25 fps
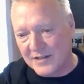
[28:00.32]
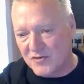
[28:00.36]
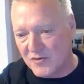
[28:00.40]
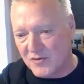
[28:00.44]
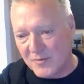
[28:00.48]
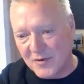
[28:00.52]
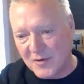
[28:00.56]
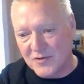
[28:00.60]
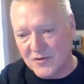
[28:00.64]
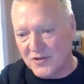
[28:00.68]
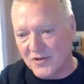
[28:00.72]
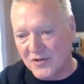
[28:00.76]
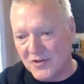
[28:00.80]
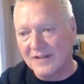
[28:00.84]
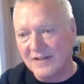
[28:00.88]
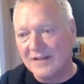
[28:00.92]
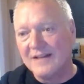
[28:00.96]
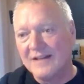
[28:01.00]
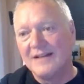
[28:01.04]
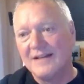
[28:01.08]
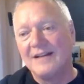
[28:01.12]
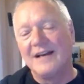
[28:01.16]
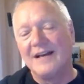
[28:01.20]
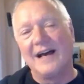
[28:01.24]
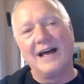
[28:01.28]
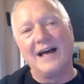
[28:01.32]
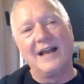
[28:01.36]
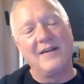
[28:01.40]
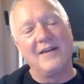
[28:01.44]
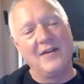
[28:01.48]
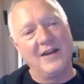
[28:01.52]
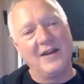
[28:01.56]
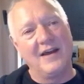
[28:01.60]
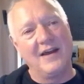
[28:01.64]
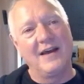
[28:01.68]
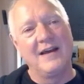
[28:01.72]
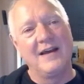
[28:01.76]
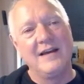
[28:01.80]
the distribution,
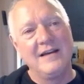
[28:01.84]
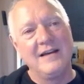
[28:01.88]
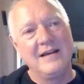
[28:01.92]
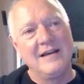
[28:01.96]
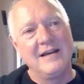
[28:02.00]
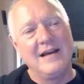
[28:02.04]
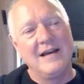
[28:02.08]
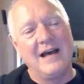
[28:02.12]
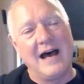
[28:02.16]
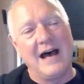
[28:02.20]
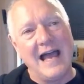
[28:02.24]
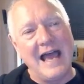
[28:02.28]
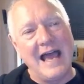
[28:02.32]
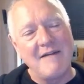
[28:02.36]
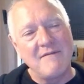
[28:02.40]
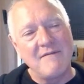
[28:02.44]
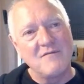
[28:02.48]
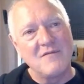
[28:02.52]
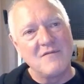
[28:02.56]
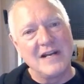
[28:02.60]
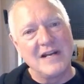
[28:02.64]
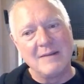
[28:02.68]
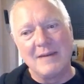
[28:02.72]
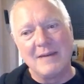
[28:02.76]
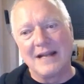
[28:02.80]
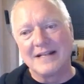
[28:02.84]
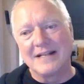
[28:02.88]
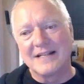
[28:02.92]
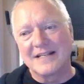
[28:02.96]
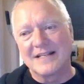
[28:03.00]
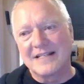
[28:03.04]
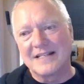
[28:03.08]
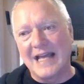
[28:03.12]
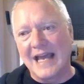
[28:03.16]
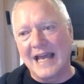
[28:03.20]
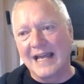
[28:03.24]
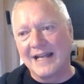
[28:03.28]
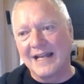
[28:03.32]
and I haven't really been able to
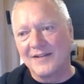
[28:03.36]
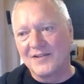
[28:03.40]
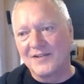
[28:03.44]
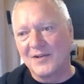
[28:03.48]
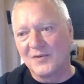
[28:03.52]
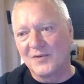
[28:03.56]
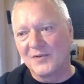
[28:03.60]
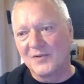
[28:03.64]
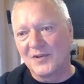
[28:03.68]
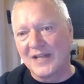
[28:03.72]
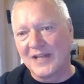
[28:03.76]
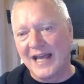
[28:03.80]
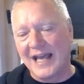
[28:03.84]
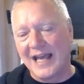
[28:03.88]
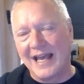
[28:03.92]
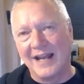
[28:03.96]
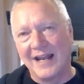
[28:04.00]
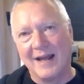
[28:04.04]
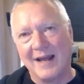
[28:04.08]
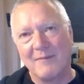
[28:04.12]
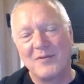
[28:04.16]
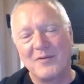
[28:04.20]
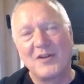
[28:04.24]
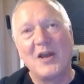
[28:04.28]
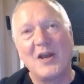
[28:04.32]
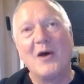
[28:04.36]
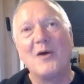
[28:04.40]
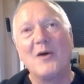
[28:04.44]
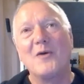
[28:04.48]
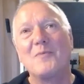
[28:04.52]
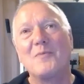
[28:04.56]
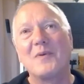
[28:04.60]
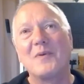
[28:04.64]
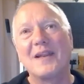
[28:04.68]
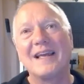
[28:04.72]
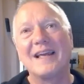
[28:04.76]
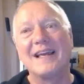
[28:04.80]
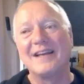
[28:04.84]
say it until today, and I'm so
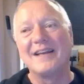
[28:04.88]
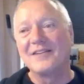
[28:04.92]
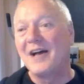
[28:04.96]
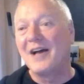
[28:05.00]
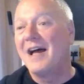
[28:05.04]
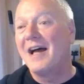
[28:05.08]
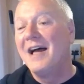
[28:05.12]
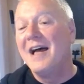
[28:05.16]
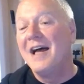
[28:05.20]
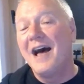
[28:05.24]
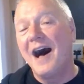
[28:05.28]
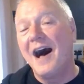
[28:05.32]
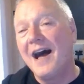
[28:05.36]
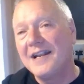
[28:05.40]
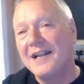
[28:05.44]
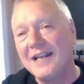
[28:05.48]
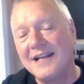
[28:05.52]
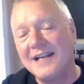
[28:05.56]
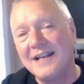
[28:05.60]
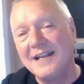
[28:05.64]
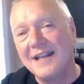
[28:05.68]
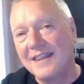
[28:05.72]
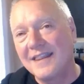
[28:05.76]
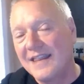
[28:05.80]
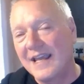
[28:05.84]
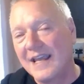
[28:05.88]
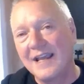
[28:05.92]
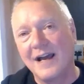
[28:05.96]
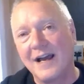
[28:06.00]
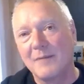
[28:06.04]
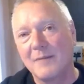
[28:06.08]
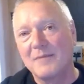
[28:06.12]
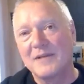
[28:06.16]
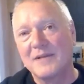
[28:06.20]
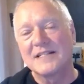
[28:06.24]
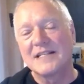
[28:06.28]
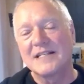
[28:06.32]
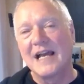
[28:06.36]
pleased. I didn't think
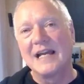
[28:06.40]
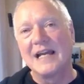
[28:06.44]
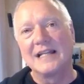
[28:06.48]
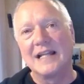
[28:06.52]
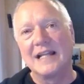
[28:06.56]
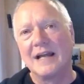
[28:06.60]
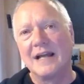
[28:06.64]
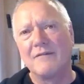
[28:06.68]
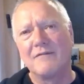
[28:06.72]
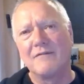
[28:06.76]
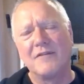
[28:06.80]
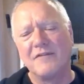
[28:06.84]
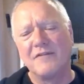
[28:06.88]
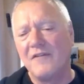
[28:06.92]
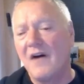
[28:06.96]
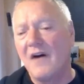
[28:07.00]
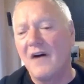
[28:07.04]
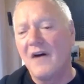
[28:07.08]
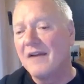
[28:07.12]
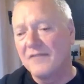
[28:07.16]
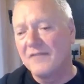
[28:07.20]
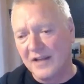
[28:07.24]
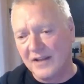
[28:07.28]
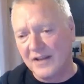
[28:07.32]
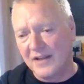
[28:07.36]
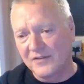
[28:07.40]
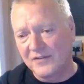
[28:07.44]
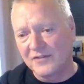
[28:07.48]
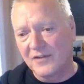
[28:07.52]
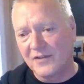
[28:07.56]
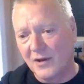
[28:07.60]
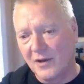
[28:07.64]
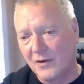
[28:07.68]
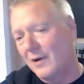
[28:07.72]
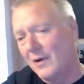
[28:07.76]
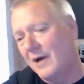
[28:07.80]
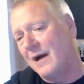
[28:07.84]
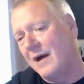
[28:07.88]
I'd be saying that for 5 years,
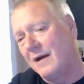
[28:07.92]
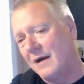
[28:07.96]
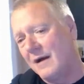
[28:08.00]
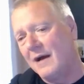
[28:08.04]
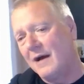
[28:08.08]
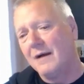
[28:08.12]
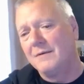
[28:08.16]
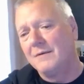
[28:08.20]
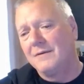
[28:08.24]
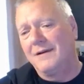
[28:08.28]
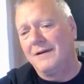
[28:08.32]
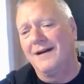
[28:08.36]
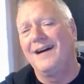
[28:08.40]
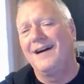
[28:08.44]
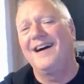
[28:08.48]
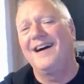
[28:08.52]
so I